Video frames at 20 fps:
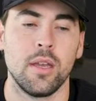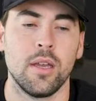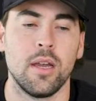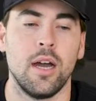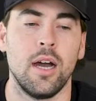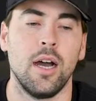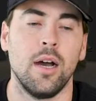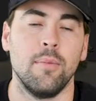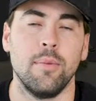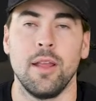
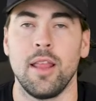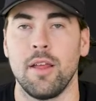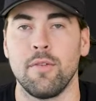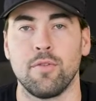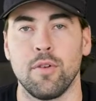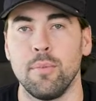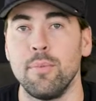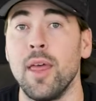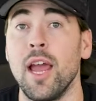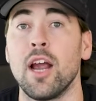And then
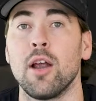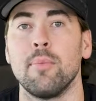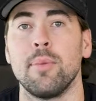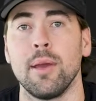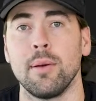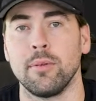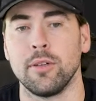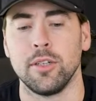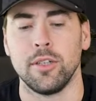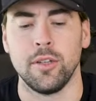from there be
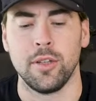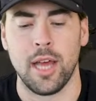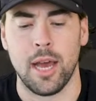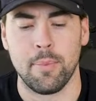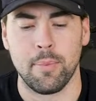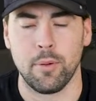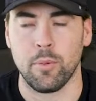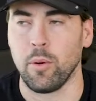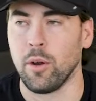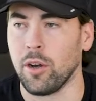able to do that.
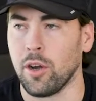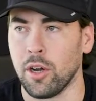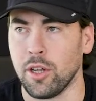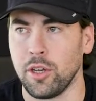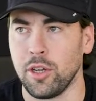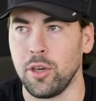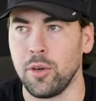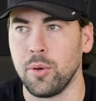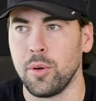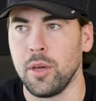But we're gonna
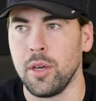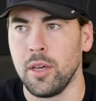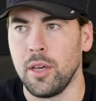do